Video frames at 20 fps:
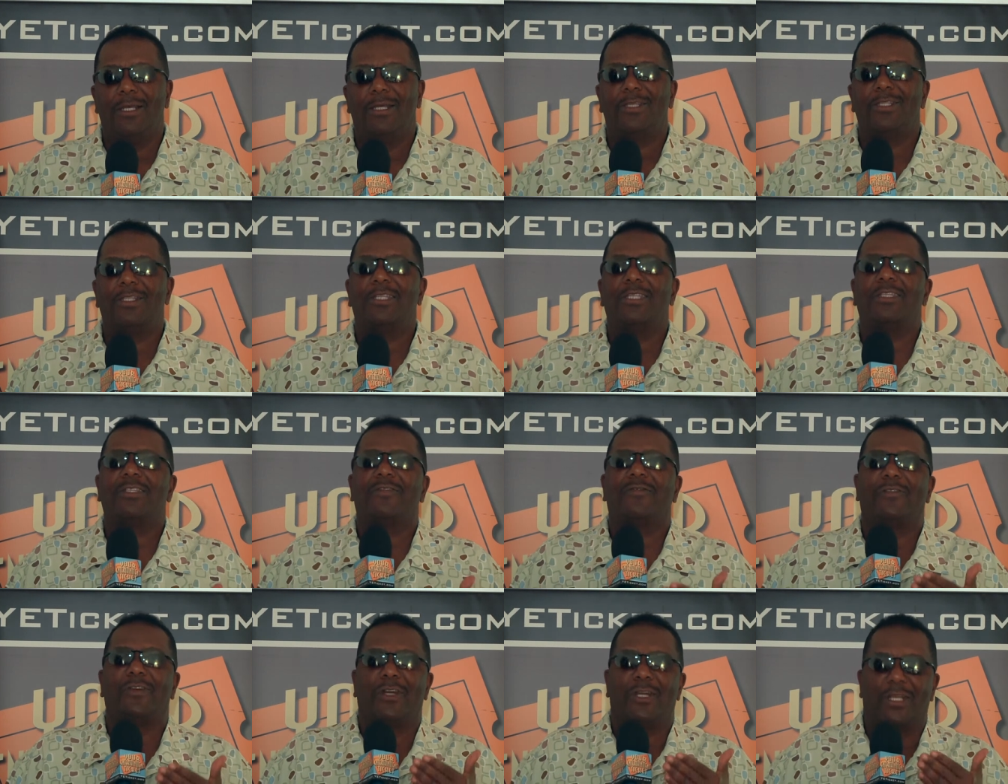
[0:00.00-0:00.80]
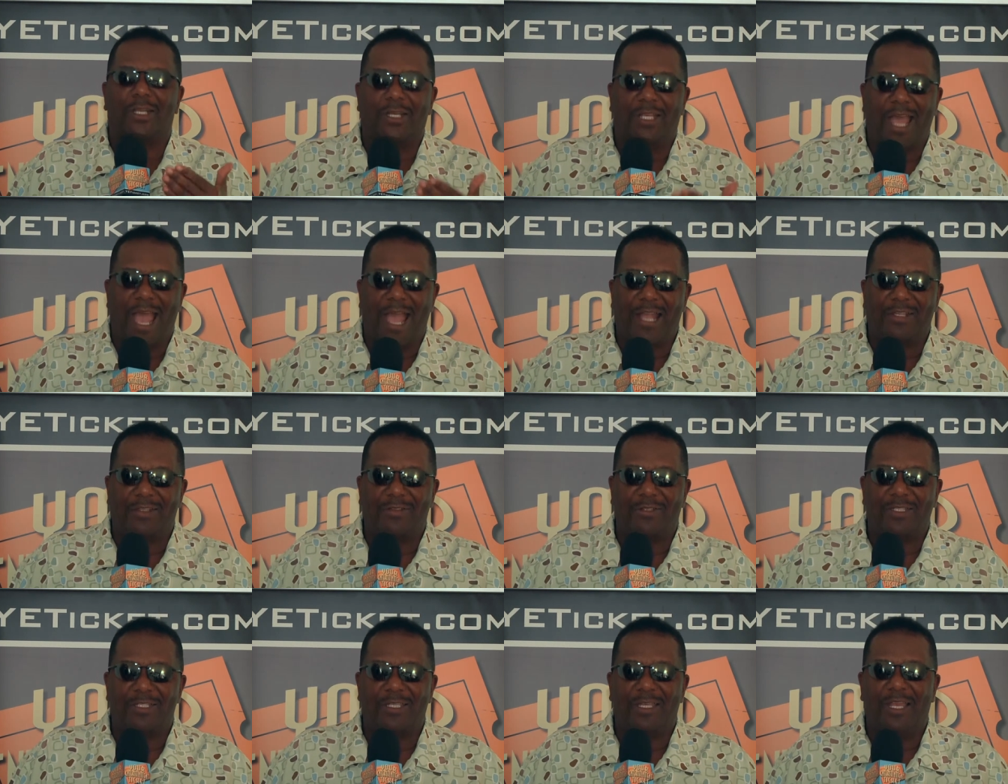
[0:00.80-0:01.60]
She's a very good
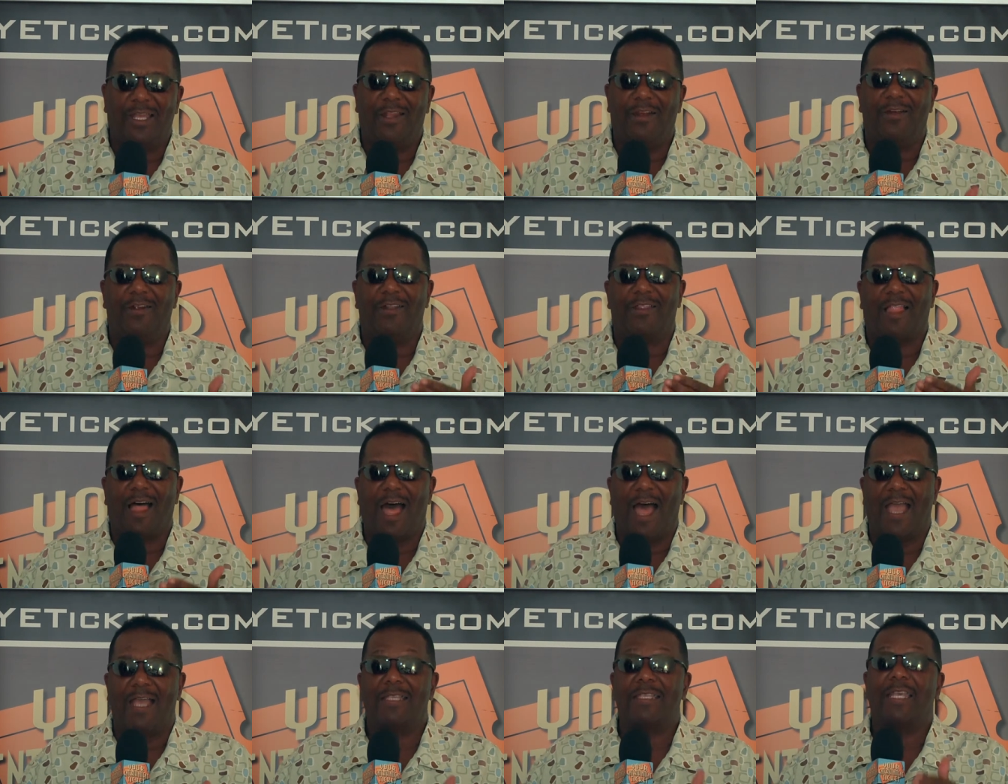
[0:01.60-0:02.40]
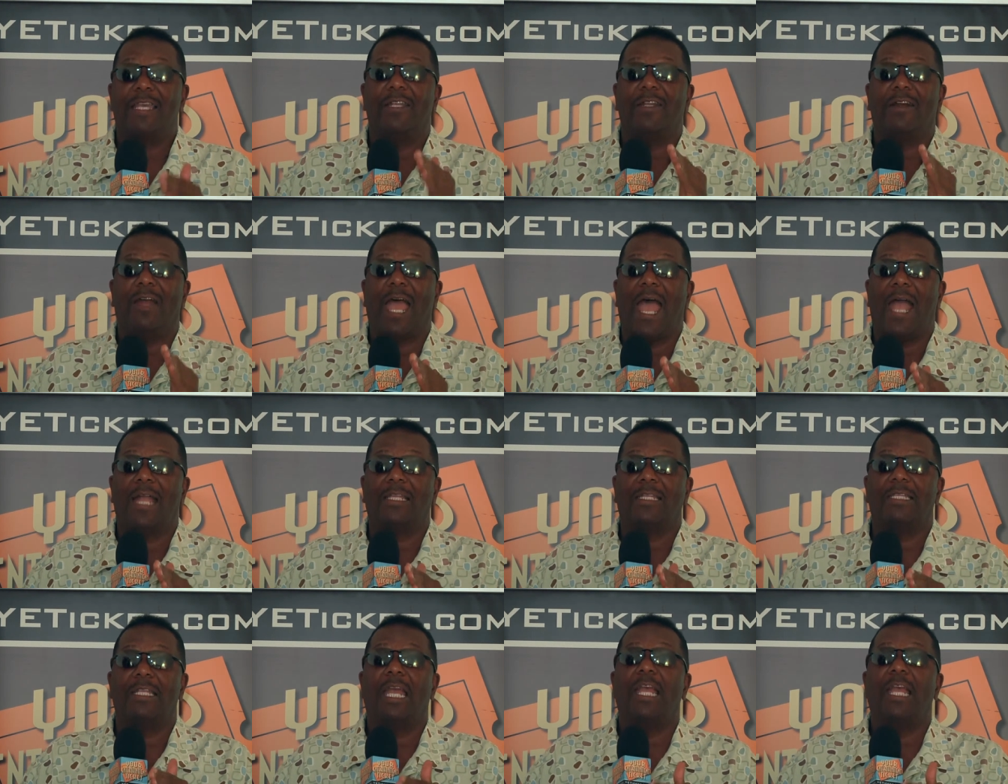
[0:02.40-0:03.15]
actress, and her lines and her acting,